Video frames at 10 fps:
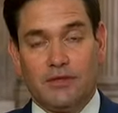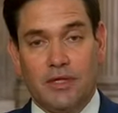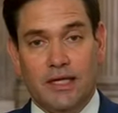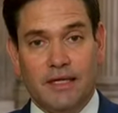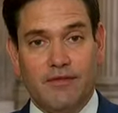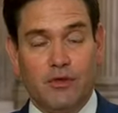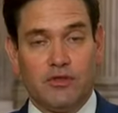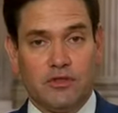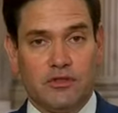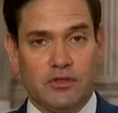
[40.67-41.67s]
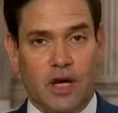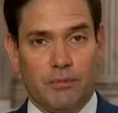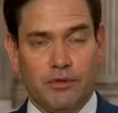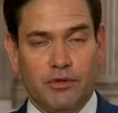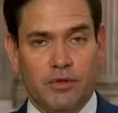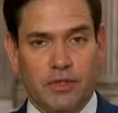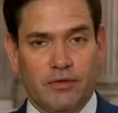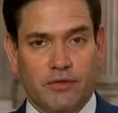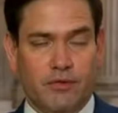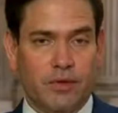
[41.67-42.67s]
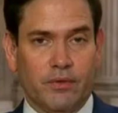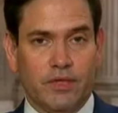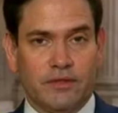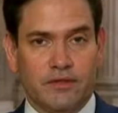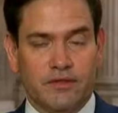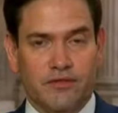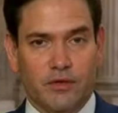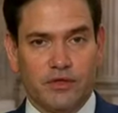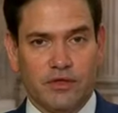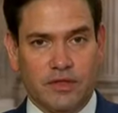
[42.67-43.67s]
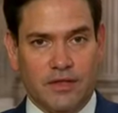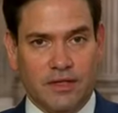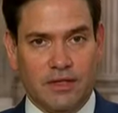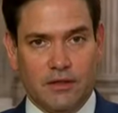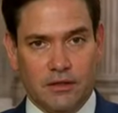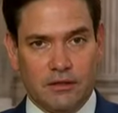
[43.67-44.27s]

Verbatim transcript: And so I think he views this as an opportunity for three reasons. The first is I think he